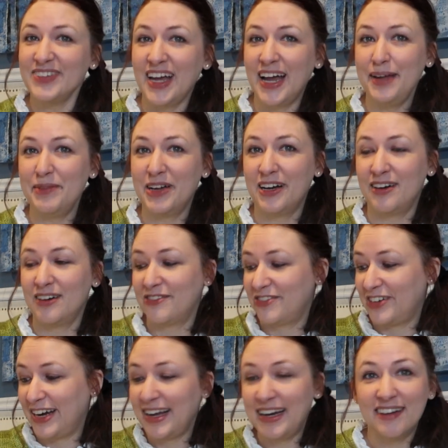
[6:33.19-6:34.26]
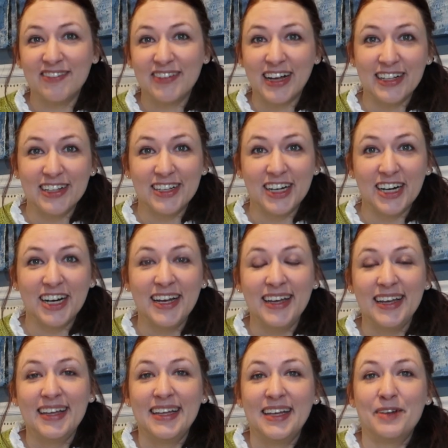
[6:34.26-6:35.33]
not afraid of color,
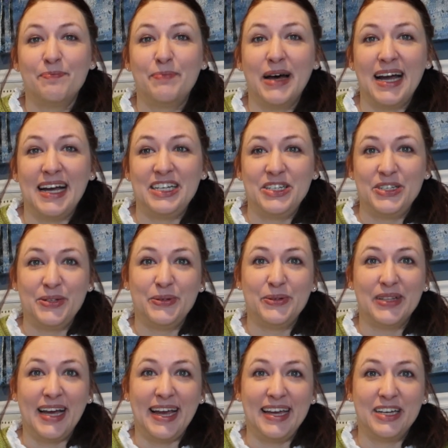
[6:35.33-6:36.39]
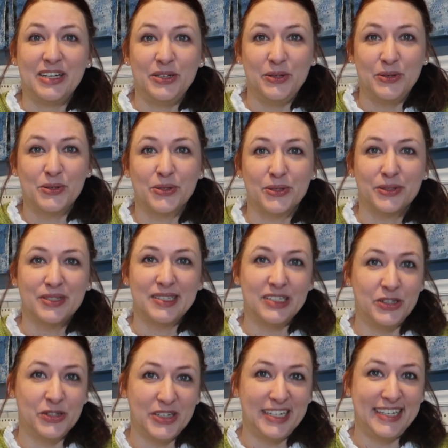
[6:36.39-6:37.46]
but I do like neutrals
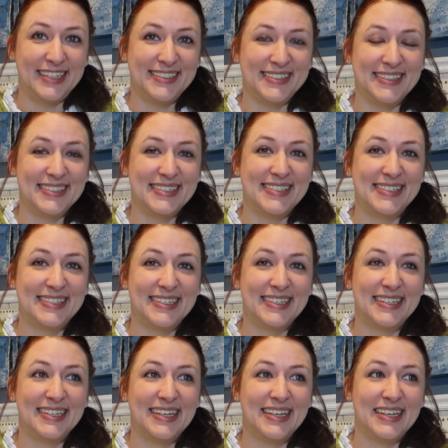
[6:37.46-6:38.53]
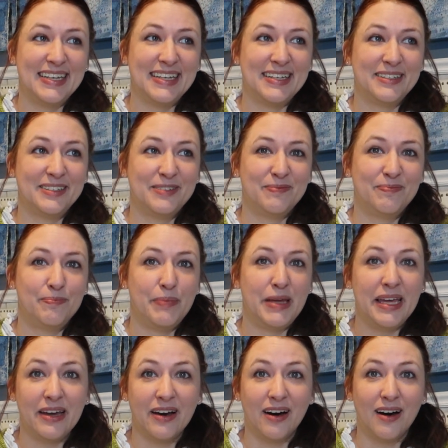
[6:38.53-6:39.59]
and greens,
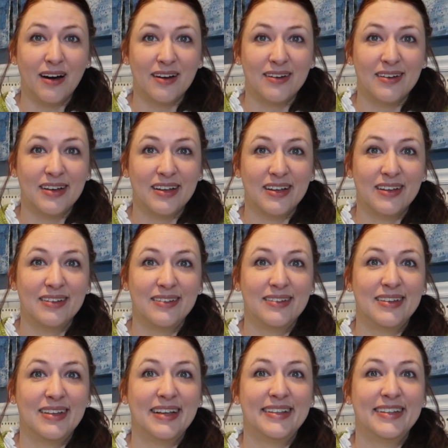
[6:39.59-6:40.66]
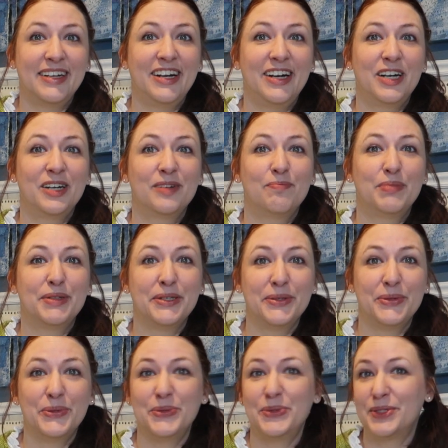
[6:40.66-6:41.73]
peacock color,
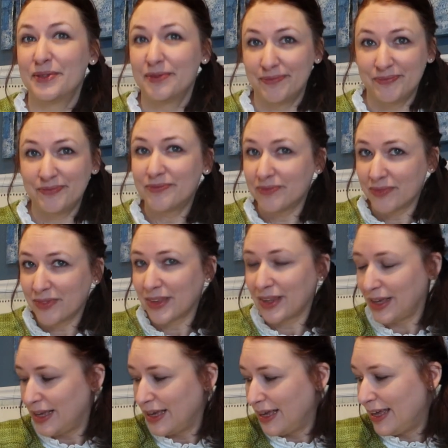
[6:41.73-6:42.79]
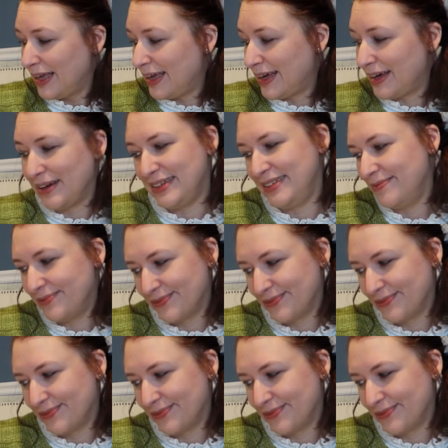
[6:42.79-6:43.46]
blues. Yeah.